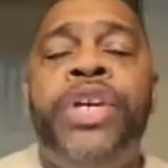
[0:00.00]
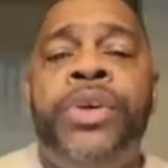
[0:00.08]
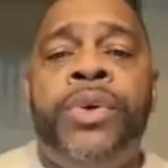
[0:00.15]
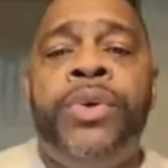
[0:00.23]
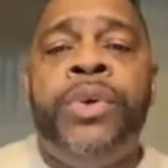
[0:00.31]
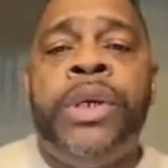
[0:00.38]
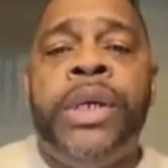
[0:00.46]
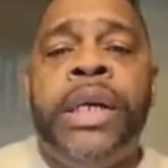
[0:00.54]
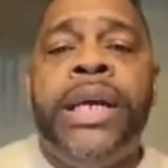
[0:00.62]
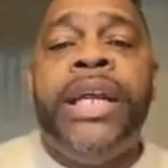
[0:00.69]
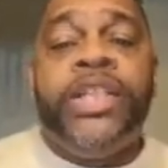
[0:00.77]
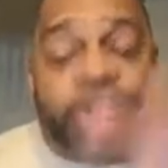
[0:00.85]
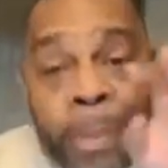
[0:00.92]
you
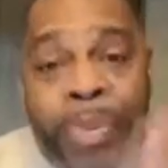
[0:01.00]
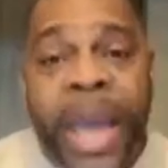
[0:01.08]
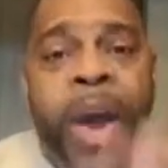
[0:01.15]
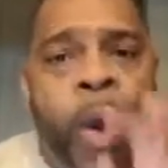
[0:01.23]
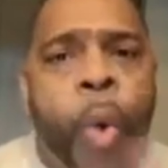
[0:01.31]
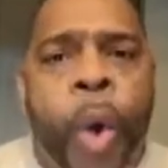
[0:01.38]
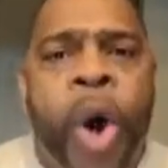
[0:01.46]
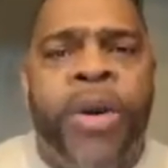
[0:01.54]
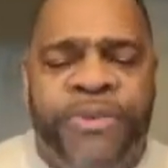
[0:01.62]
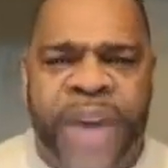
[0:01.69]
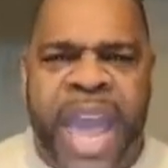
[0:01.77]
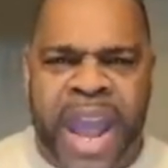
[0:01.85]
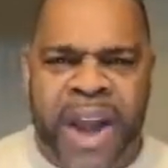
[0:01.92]
to be in
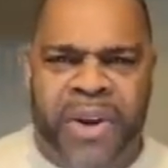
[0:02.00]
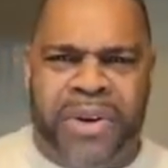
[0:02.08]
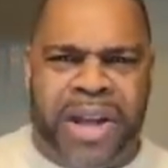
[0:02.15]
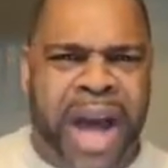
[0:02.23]
warfare.